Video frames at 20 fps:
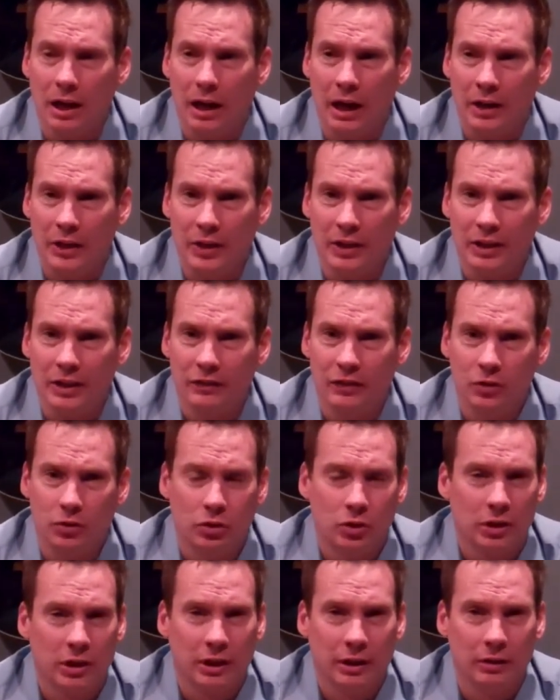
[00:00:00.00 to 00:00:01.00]
I think if you
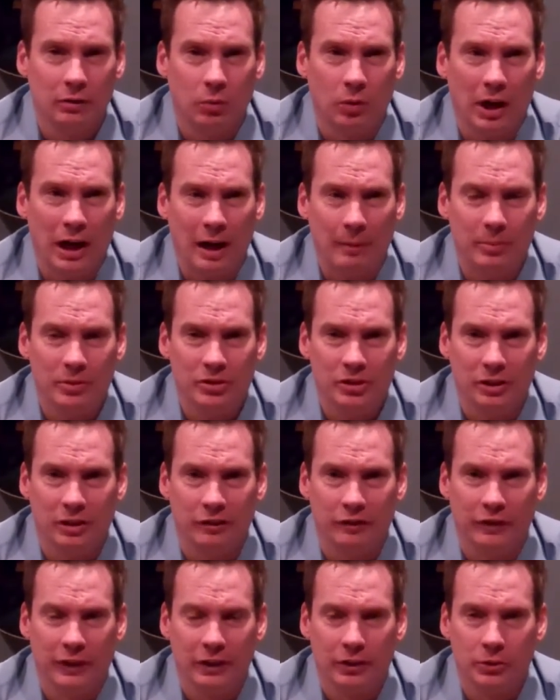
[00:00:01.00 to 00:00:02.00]
look at what happens in a
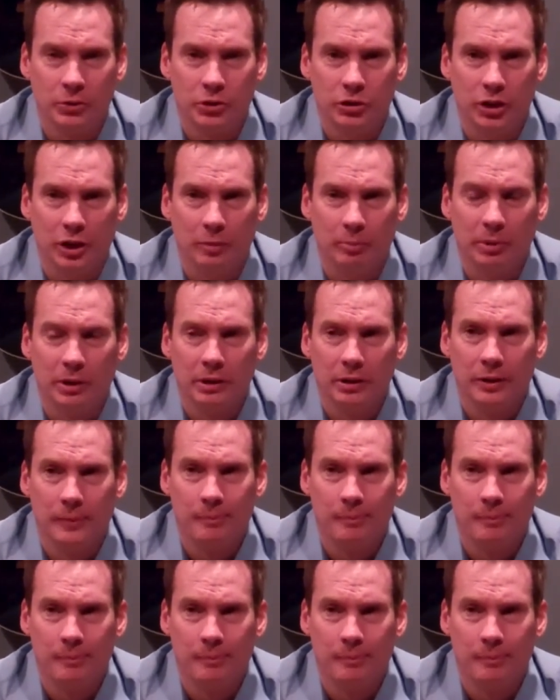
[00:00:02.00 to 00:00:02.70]
fellowship,